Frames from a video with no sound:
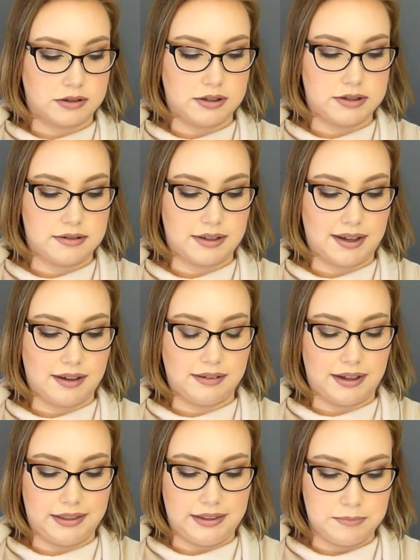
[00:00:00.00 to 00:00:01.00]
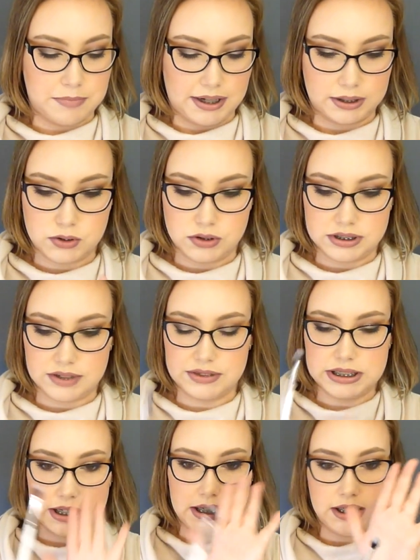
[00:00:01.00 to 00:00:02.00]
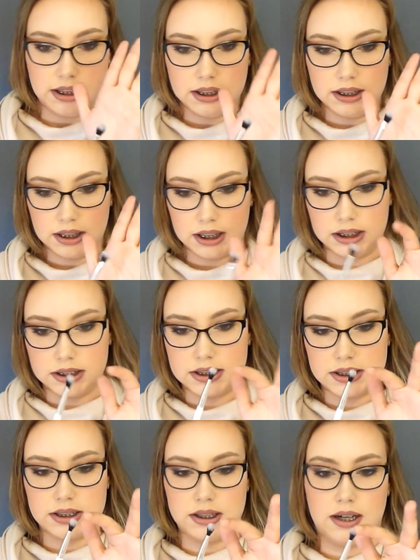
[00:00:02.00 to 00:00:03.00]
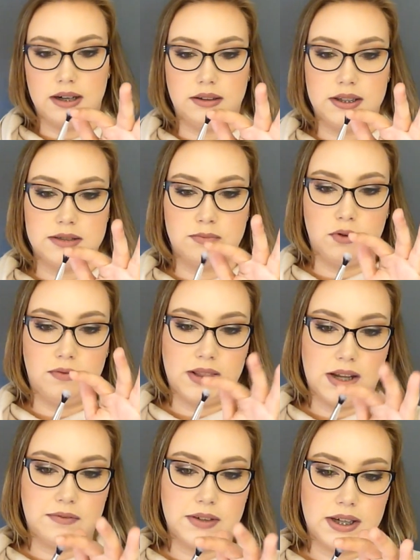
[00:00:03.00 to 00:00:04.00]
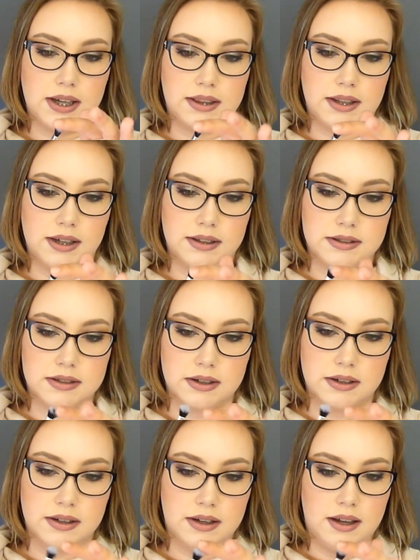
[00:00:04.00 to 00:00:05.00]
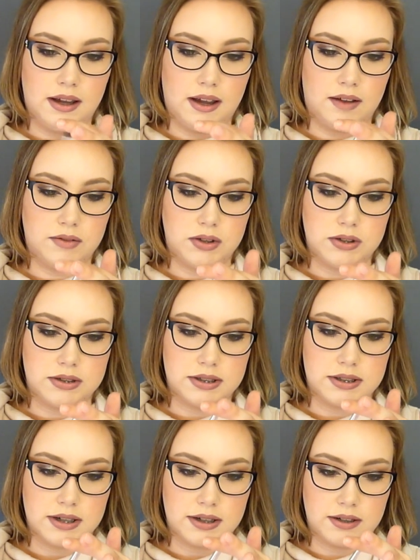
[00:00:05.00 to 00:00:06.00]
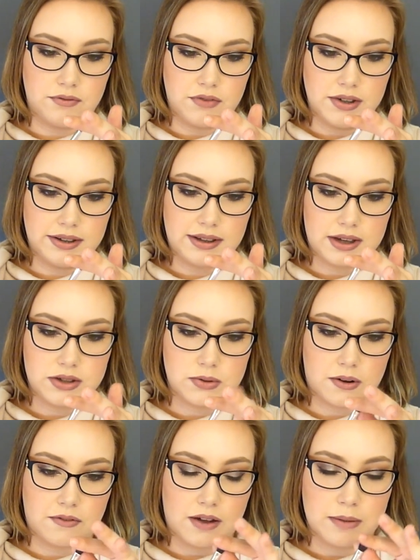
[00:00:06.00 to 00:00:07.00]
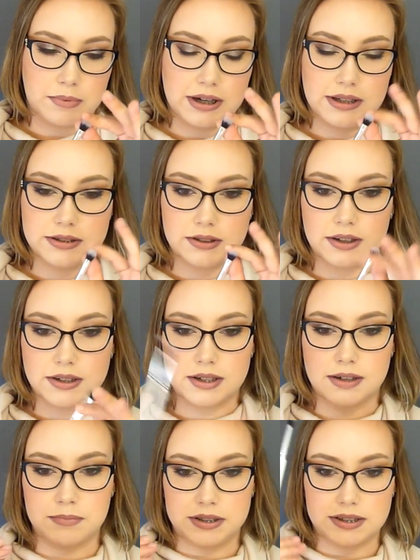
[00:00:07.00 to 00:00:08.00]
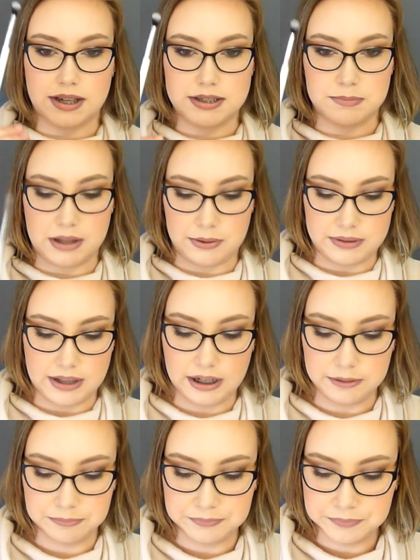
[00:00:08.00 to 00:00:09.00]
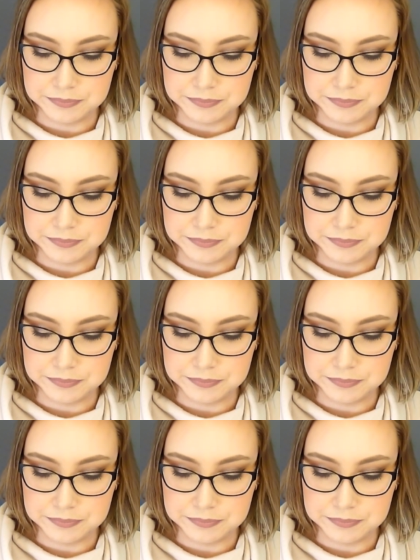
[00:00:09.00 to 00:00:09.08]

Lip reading: This is again like the MAC 217 kind of style. It's more fluffy at the end, so I haven't used this yet. It feels like Duo Fibri, so I'm excited to play with that.